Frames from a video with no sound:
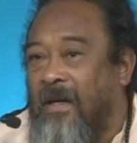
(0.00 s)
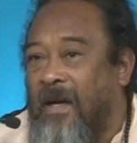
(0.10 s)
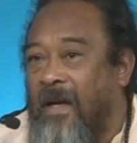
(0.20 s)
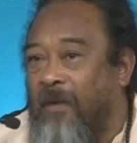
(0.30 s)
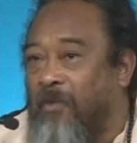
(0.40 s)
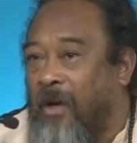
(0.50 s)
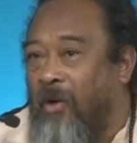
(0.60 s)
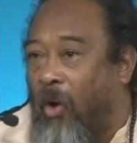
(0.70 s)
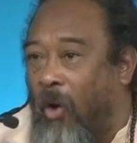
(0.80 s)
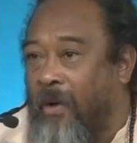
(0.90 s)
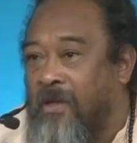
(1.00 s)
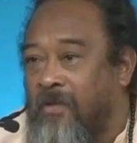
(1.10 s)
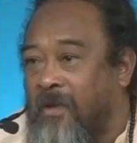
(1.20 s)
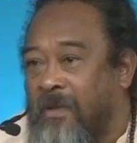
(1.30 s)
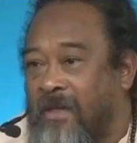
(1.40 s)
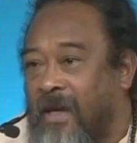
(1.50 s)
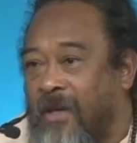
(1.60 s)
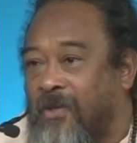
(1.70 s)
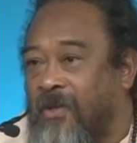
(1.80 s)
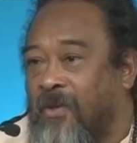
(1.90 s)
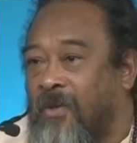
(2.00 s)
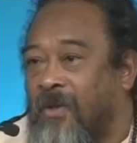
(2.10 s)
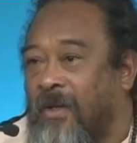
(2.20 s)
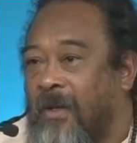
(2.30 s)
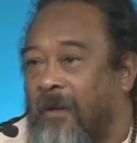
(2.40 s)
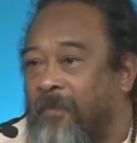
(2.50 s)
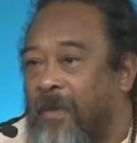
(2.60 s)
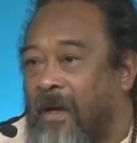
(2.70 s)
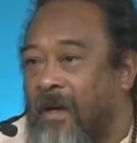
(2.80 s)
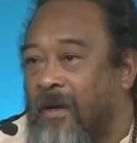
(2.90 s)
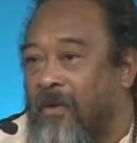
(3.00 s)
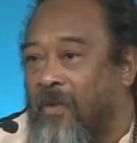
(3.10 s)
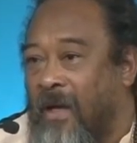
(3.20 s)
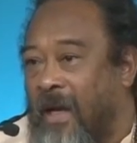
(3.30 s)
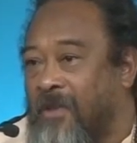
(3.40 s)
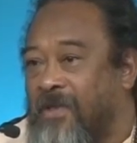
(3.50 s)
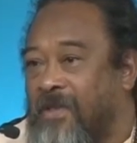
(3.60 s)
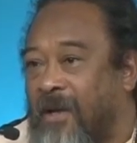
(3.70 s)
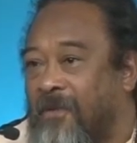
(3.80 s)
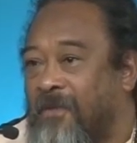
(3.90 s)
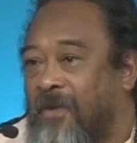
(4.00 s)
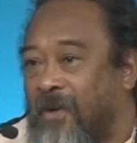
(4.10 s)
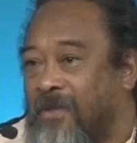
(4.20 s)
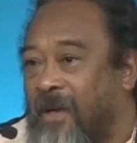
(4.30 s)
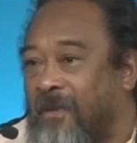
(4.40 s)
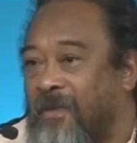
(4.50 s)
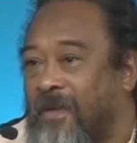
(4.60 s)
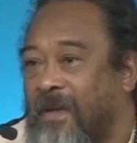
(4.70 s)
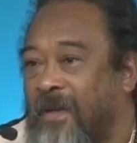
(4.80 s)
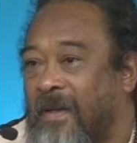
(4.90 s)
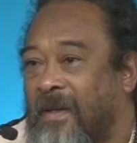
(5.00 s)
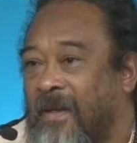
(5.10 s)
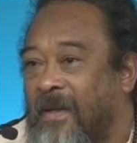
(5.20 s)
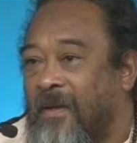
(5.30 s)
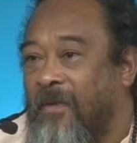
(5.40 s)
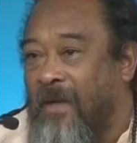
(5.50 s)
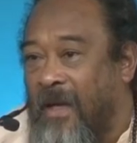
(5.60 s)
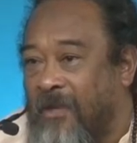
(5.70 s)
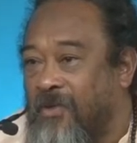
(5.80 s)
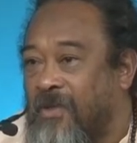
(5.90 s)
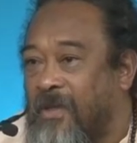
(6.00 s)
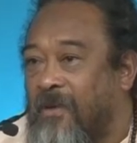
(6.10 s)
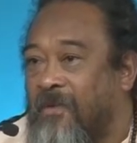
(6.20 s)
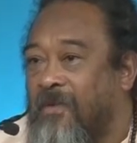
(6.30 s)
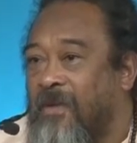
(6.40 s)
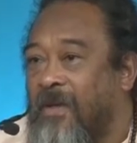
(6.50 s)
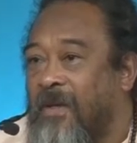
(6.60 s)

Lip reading: I'd always will be saying to you, realize yourself. Realize yourself.